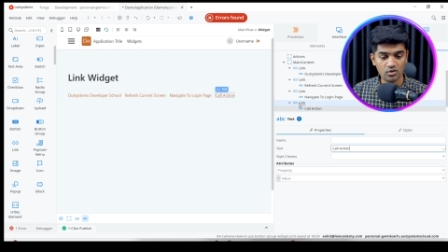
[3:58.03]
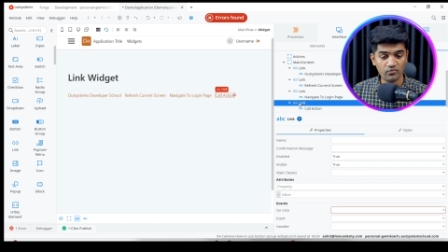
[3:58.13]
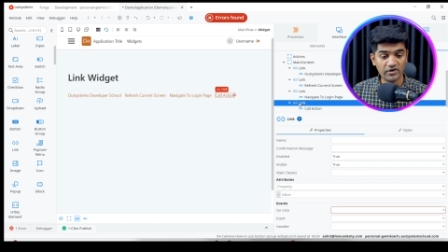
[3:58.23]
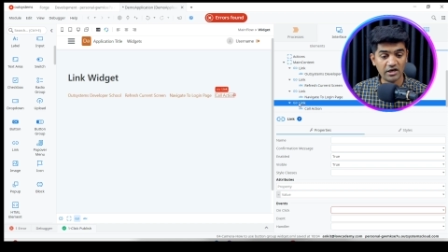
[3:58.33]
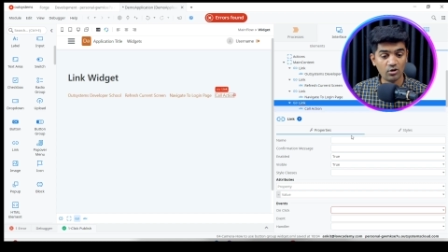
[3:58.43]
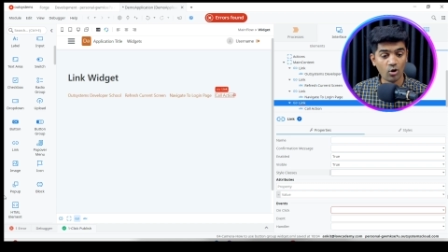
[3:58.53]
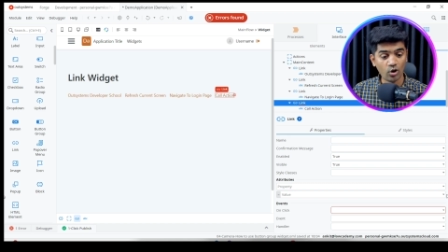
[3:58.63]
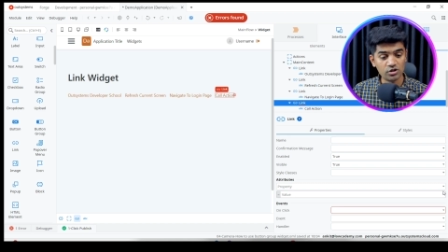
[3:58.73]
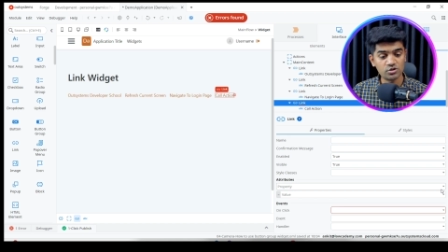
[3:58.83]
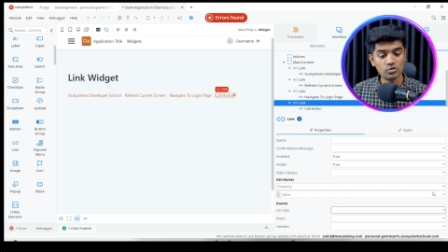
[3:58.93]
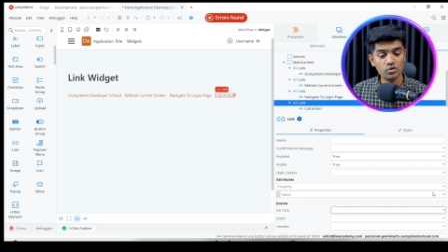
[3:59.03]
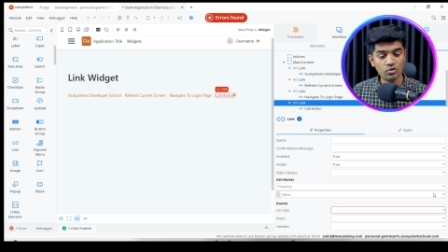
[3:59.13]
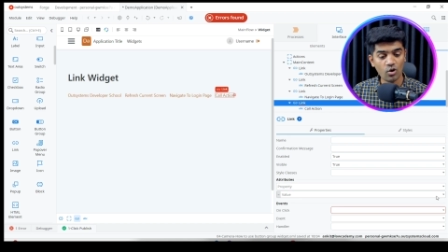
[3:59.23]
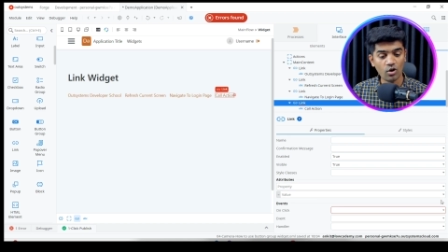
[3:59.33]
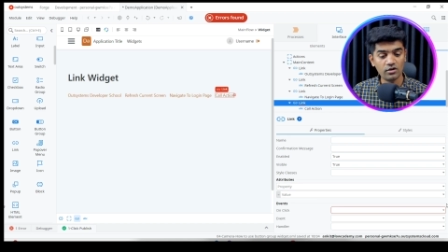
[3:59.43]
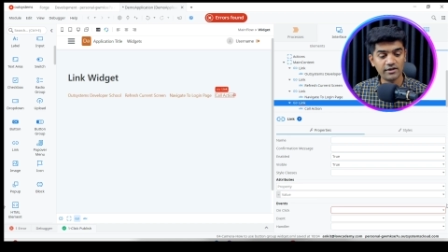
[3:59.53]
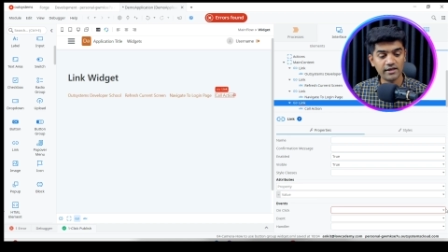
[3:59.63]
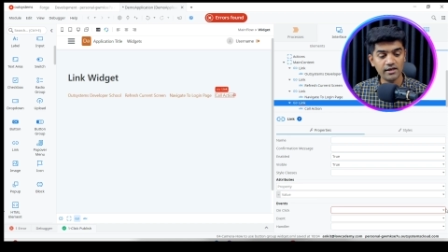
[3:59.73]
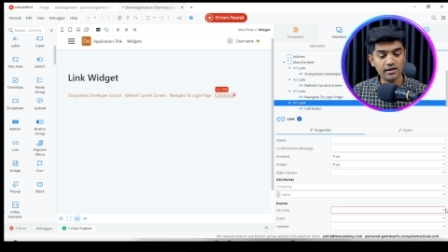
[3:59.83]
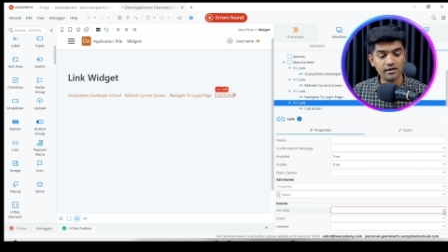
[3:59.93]
We can also call
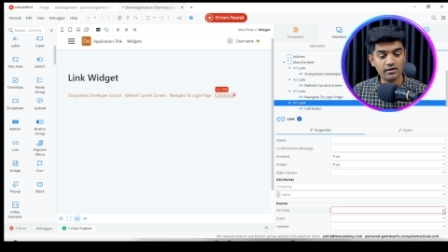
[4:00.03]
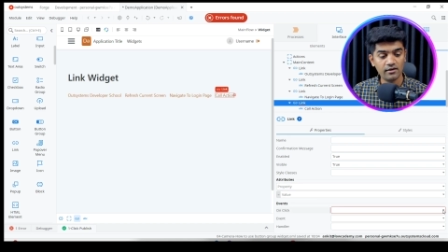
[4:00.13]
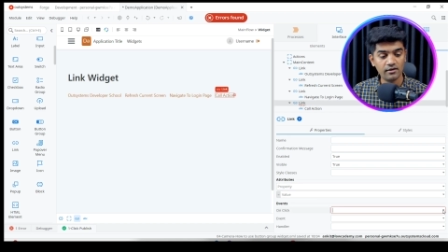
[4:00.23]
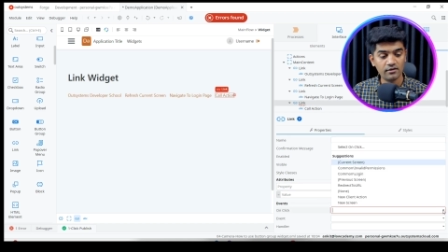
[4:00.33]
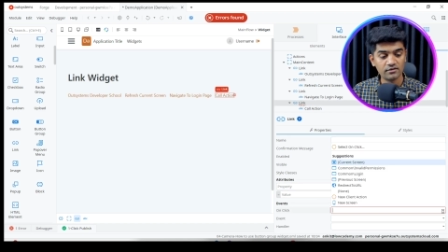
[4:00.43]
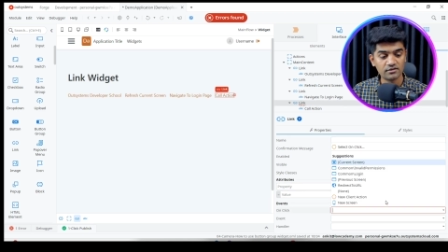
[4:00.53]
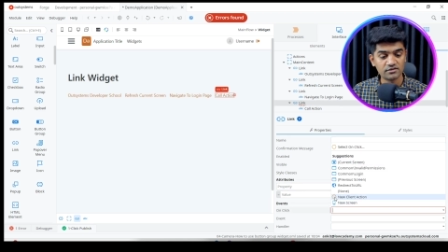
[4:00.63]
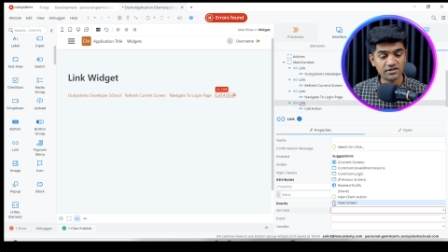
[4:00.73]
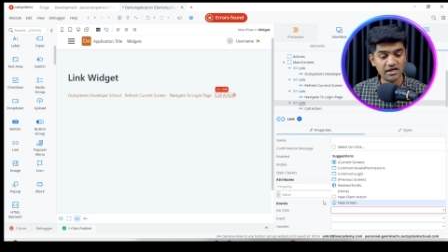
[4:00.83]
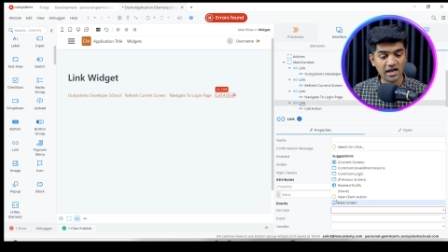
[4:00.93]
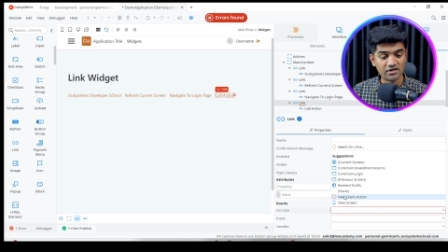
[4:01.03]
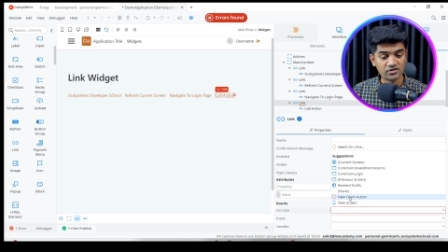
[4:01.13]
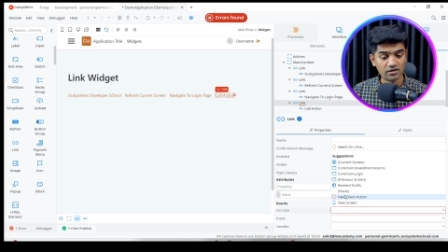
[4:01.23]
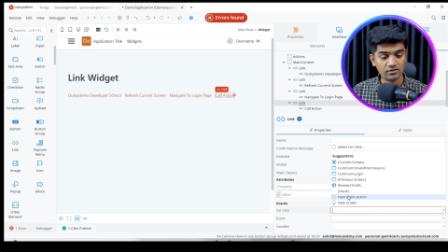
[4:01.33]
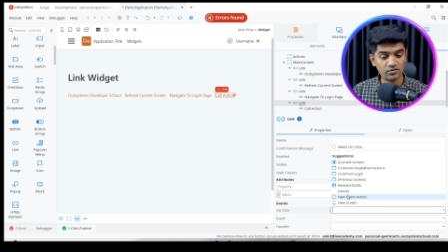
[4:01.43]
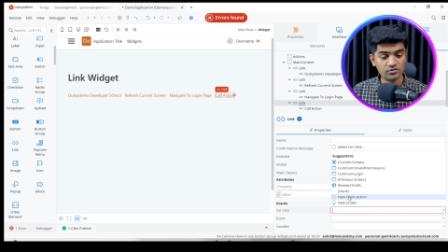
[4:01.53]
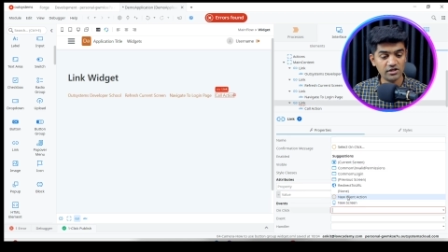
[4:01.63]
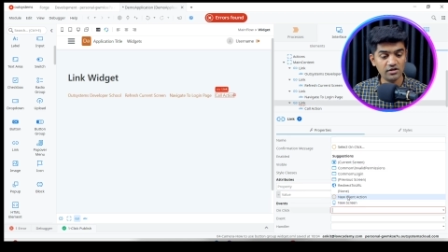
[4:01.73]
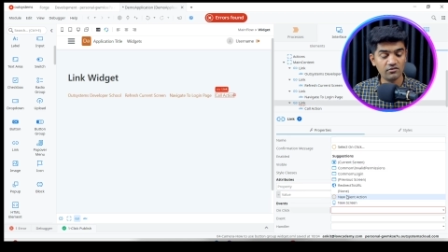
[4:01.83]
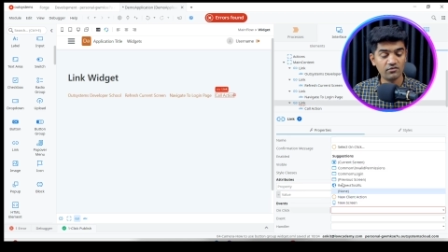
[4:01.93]
the screen action. You
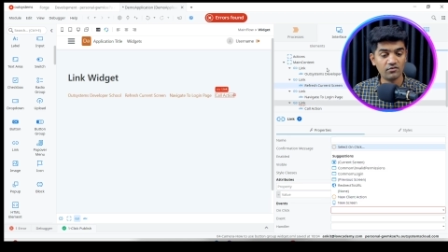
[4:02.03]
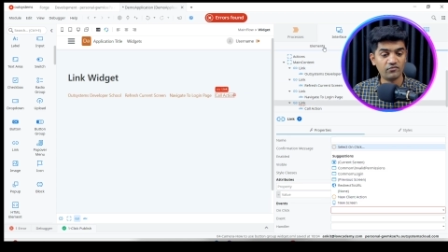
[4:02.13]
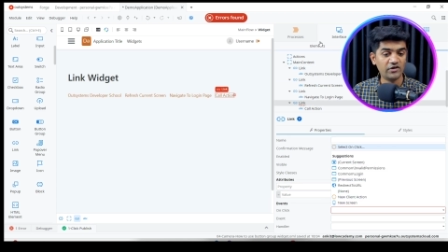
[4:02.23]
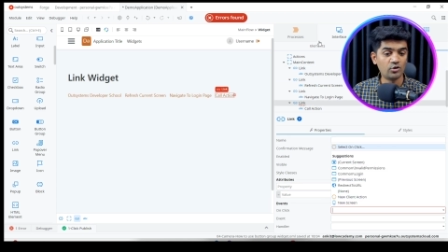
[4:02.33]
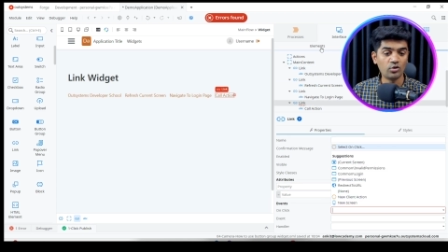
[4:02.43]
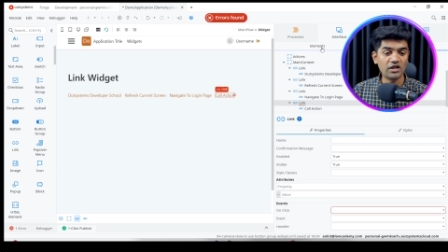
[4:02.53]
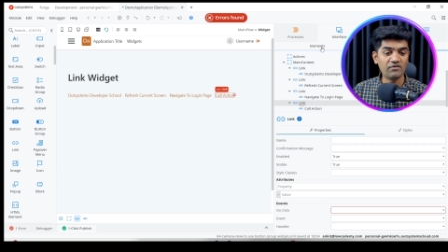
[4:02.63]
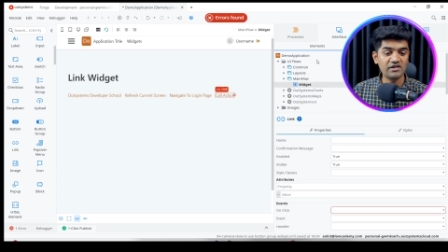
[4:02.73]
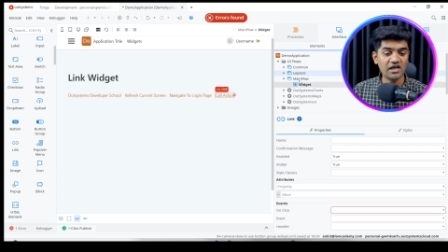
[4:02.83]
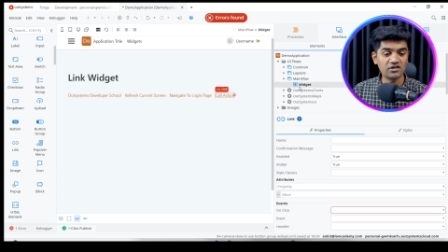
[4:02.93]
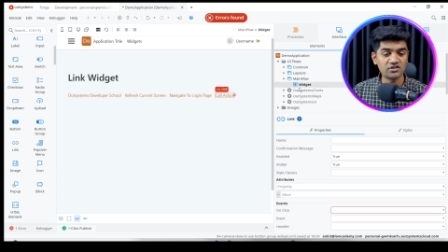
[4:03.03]
see, we don't have any